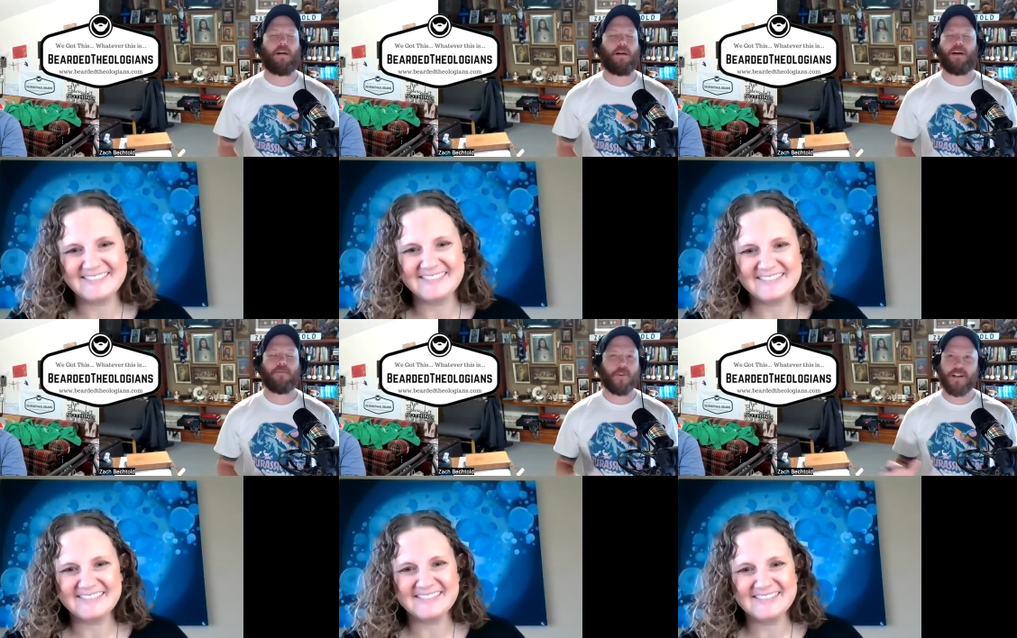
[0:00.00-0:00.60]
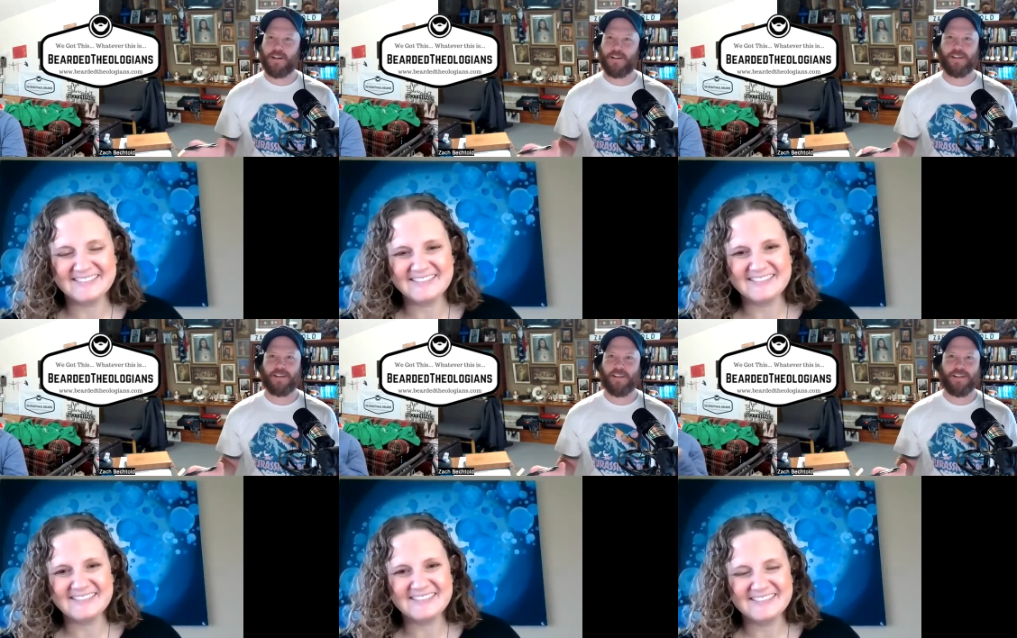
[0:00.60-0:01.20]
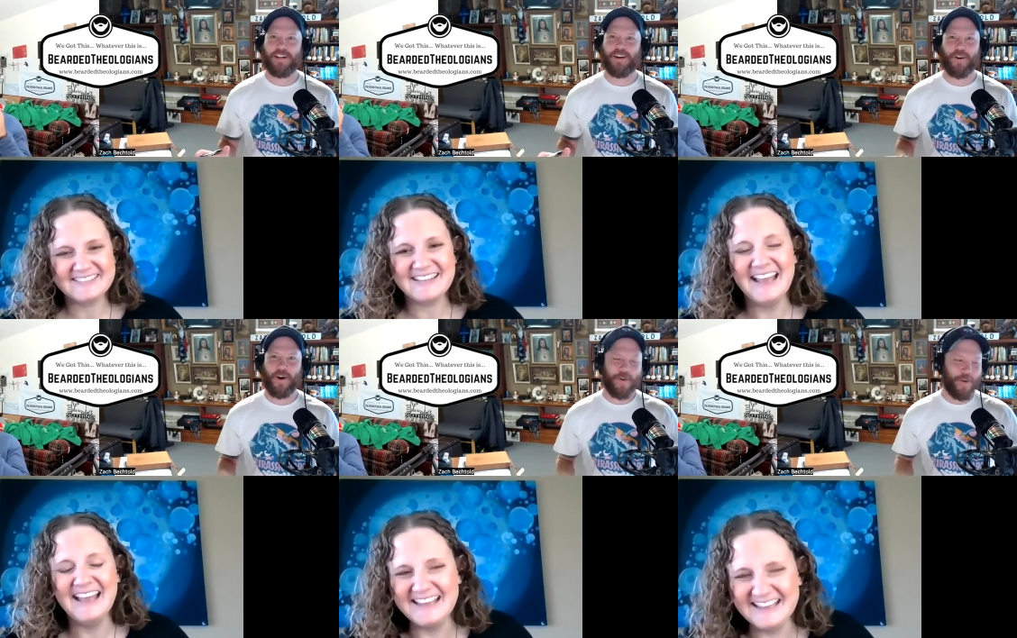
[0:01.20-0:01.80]
Speaker 1: Every year, you know,
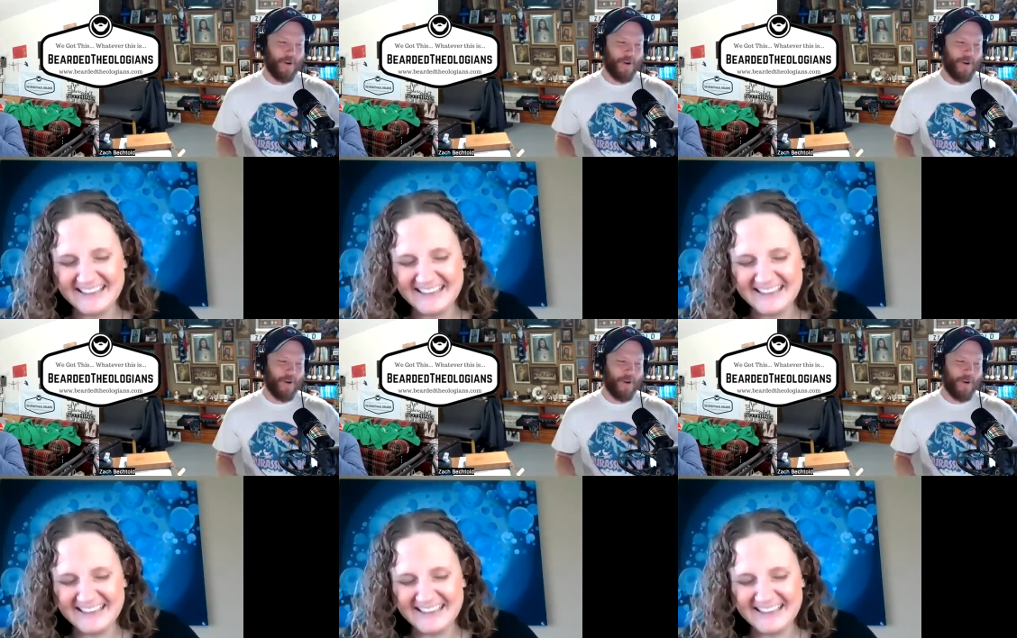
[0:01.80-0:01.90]
our,